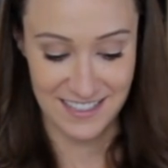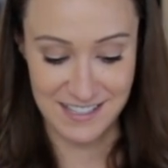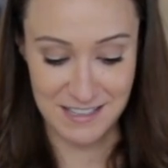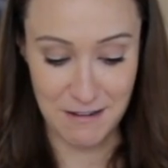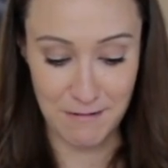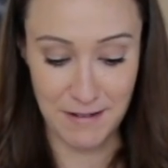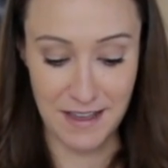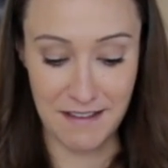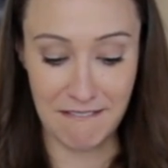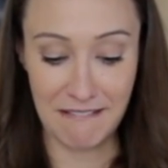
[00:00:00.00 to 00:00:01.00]

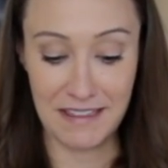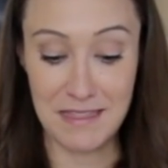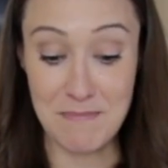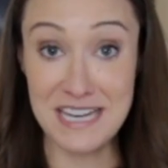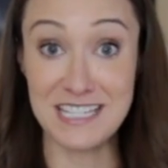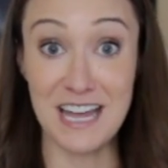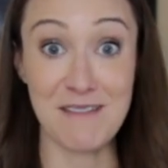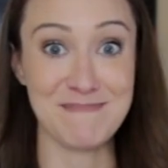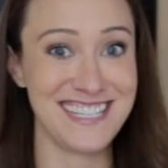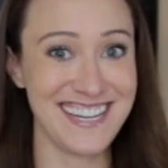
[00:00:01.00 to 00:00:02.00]
So in the
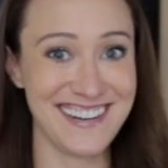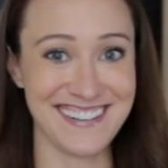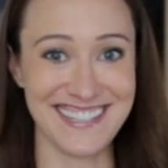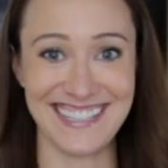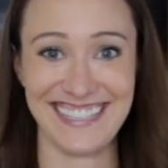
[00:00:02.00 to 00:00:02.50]
meantime, cheers.